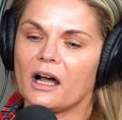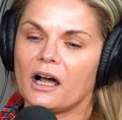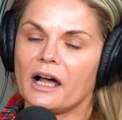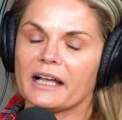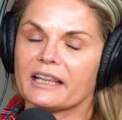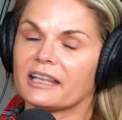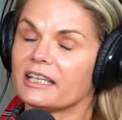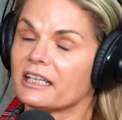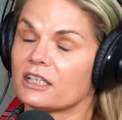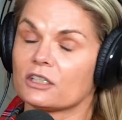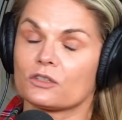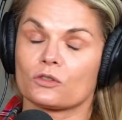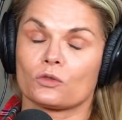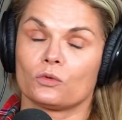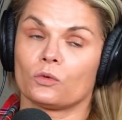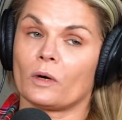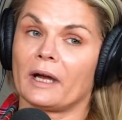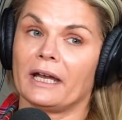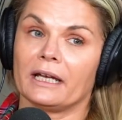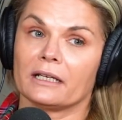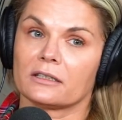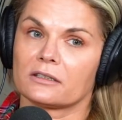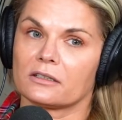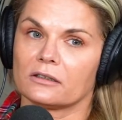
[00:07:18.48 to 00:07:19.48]
I think it's
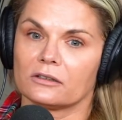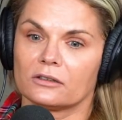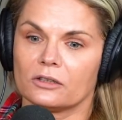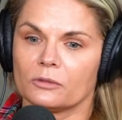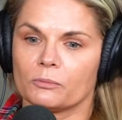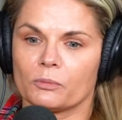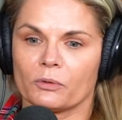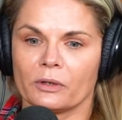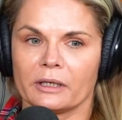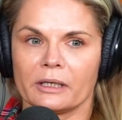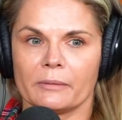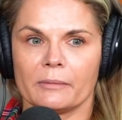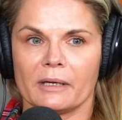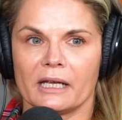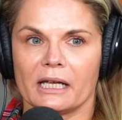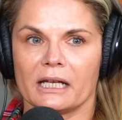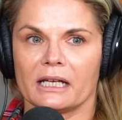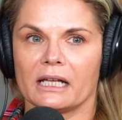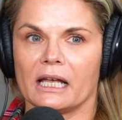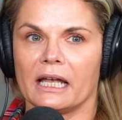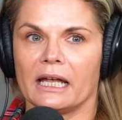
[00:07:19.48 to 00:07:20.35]
great to bring them in.